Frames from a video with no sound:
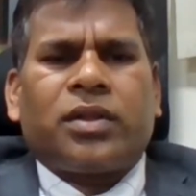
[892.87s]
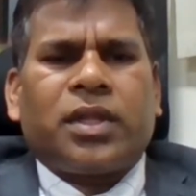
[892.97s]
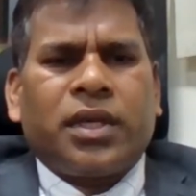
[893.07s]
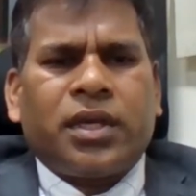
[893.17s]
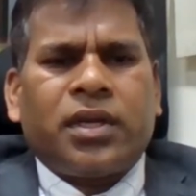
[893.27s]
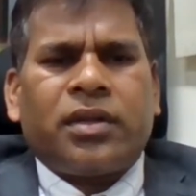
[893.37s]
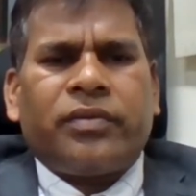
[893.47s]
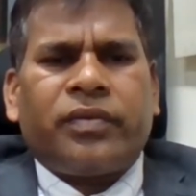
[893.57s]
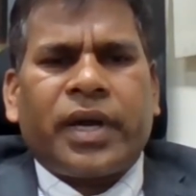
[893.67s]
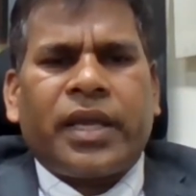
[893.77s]
there
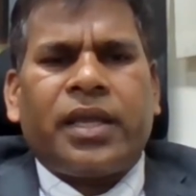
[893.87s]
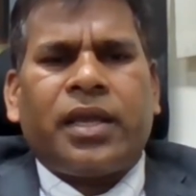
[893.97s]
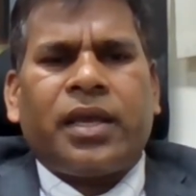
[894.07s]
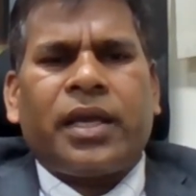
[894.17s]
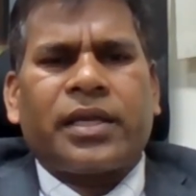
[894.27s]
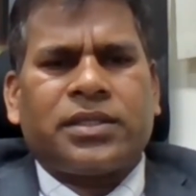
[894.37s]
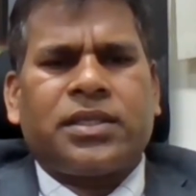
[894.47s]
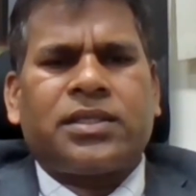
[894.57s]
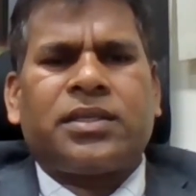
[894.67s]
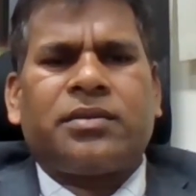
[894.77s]
if I
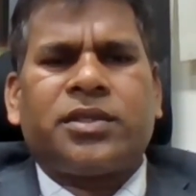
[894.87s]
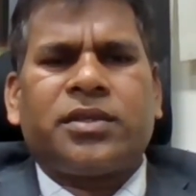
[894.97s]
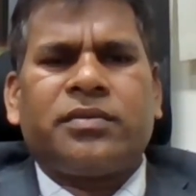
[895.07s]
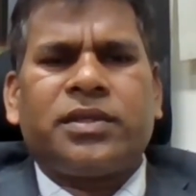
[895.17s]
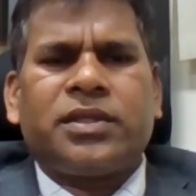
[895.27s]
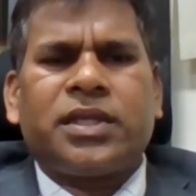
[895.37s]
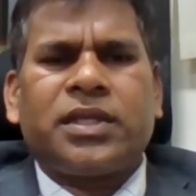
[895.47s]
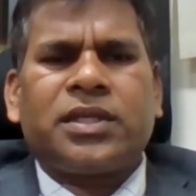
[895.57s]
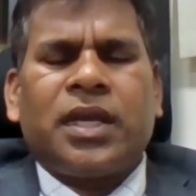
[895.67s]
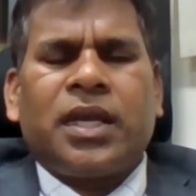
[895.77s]
access some
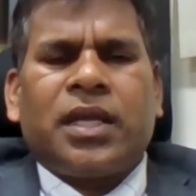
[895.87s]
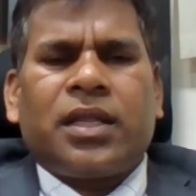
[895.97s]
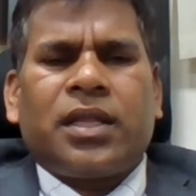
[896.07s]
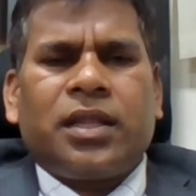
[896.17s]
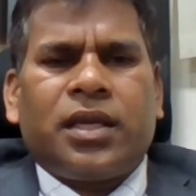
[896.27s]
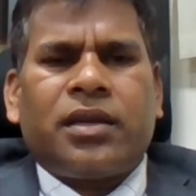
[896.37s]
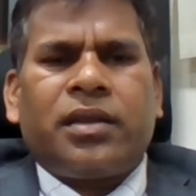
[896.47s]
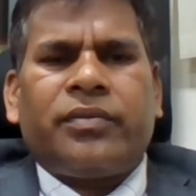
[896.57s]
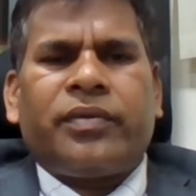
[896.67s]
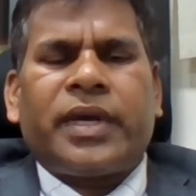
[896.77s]
services, there
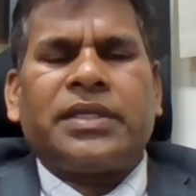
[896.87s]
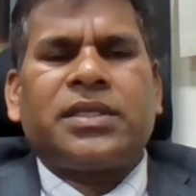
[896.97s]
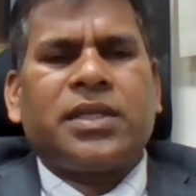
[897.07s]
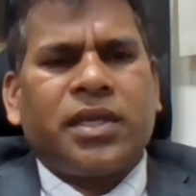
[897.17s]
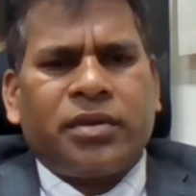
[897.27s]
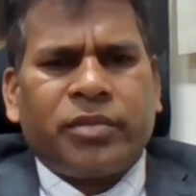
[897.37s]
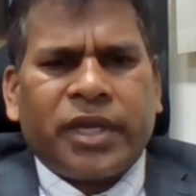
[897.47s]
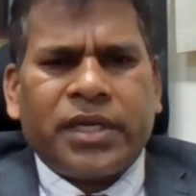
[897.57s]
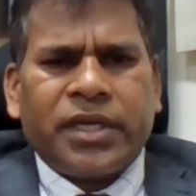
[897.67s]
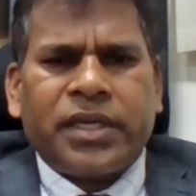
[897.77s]
if I share
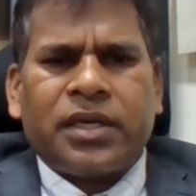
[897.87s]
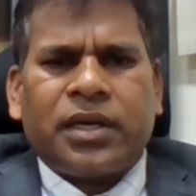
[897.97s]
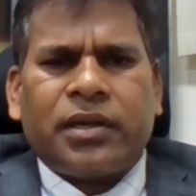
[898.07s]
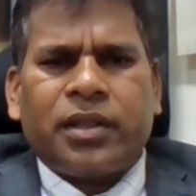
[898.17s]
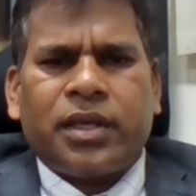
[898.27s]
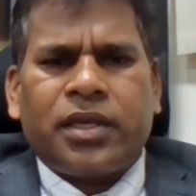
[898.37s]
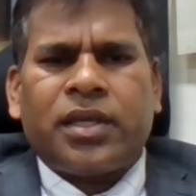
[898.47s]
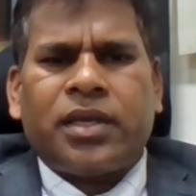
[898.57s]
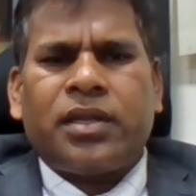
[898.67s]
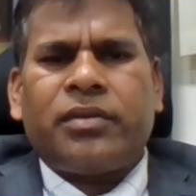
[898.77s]
my data,
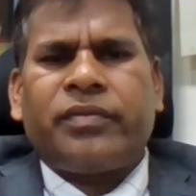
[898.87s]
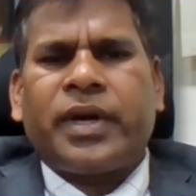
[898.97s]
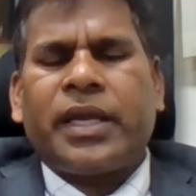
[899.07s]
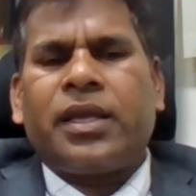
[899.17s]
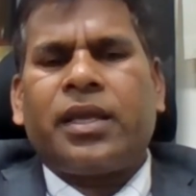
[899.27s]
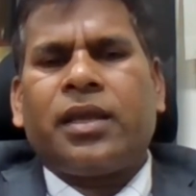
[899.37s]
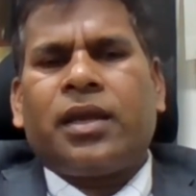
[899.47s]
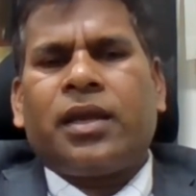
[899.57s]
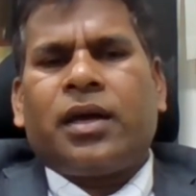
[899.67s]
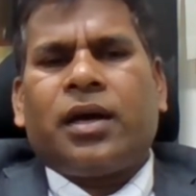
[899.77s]
there if
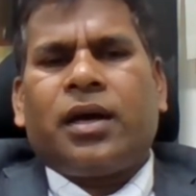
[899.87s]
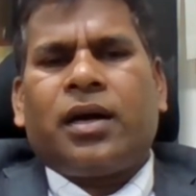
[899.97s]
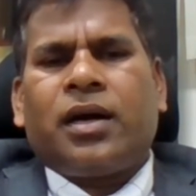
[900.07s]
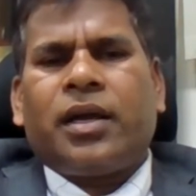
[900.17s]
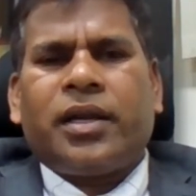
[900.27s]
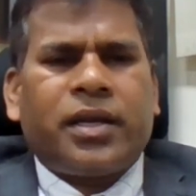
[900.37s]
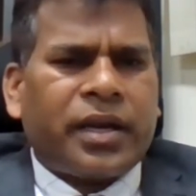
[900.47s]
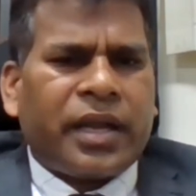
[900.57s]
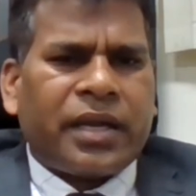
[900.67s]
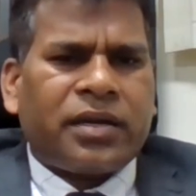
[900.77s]
I
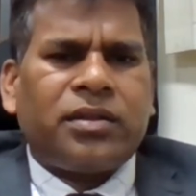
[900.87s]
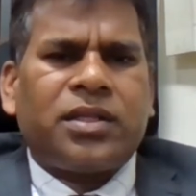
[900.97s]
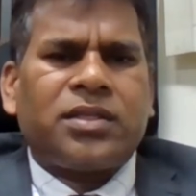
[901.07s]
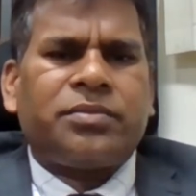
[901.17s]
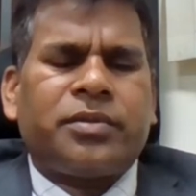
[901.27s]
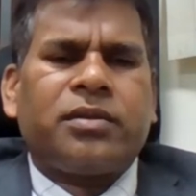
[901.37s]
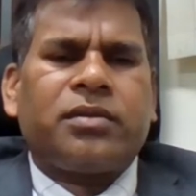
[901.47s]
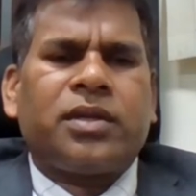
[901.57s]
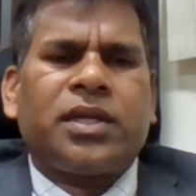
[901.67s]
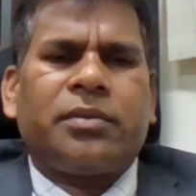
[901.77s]
interact this
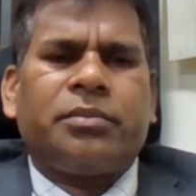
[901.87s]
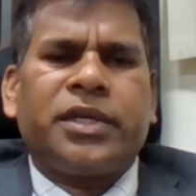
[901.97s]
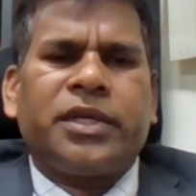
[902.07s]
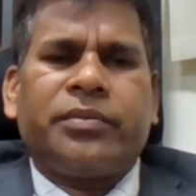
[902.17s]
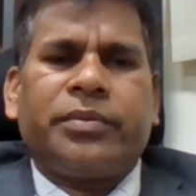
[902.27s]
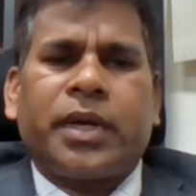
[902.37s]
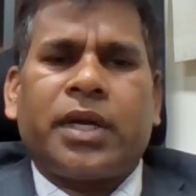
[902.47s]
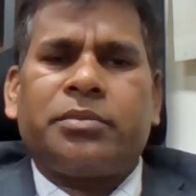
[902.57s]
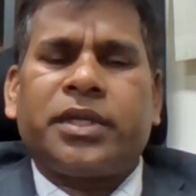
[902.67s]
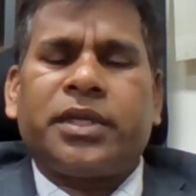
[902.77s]
particular government
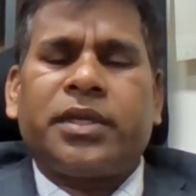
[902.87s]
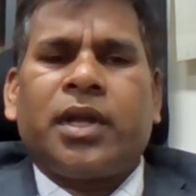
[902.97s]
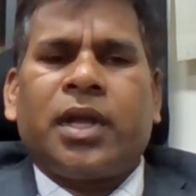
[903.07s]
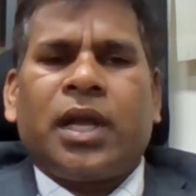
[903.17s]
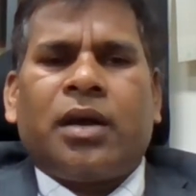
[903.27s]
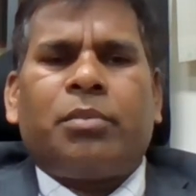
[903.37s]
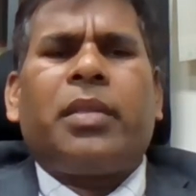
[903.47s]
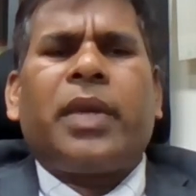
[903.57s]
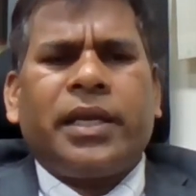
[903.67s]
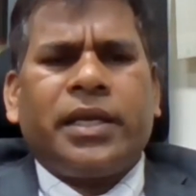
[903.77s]
department,
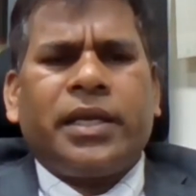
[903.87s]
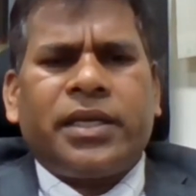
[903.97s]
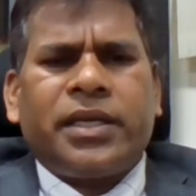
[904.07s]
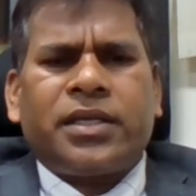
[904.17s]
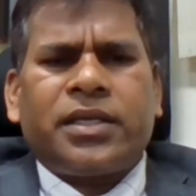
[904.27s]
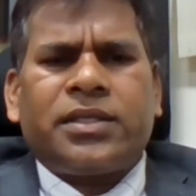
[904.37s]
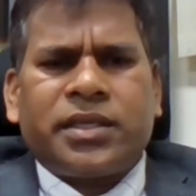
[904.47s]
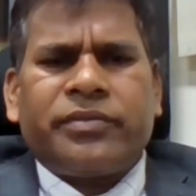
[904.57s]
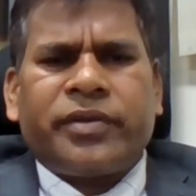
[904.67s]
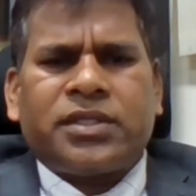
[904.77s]
my data
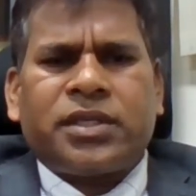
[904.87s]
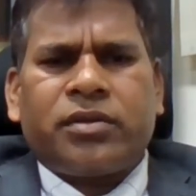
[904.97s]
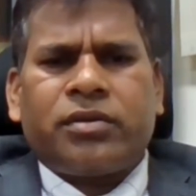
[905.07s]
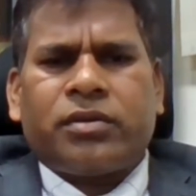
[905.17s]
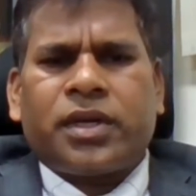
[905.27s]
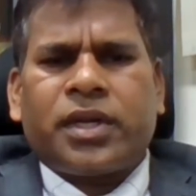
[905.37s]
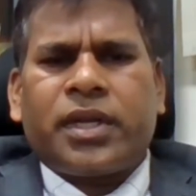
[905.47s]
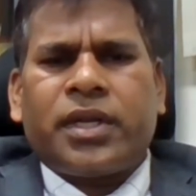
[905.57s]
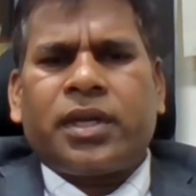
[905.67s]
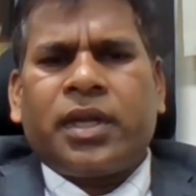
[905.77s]
is safe and
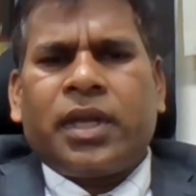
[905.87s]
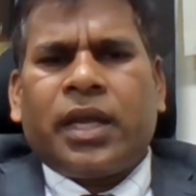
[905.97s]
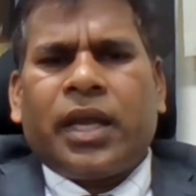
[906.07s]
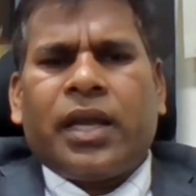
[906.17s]
secure, right?